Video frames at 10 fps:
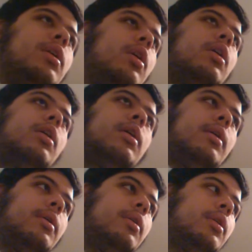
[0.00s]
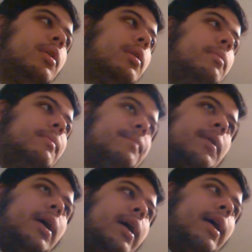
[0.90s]
uh,
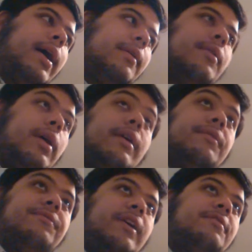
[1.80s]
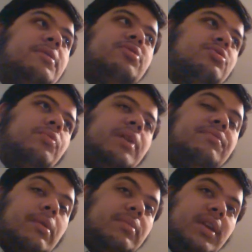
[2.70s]
uh, uh, uh, five meters away
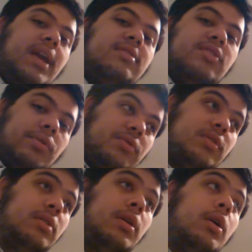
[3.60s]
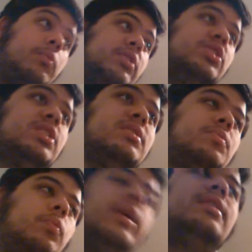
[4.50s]
from the end zones, which is
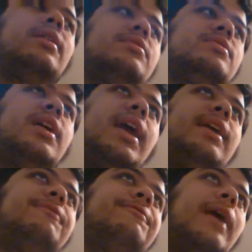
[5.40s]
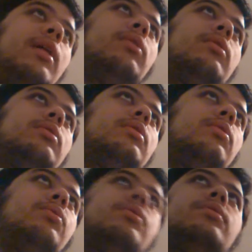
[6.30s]
when there's a foul
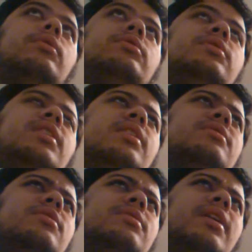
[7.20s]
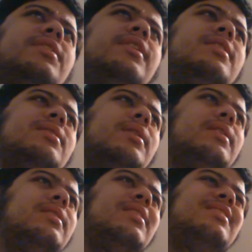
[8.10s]
or on the end zone. I think
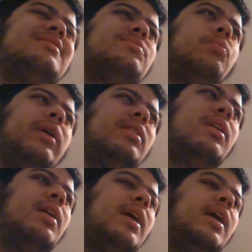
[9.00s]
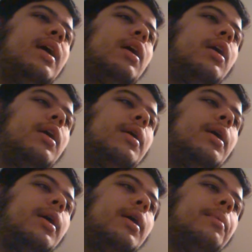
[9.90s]
it's when
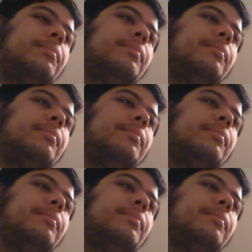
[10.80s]
uh,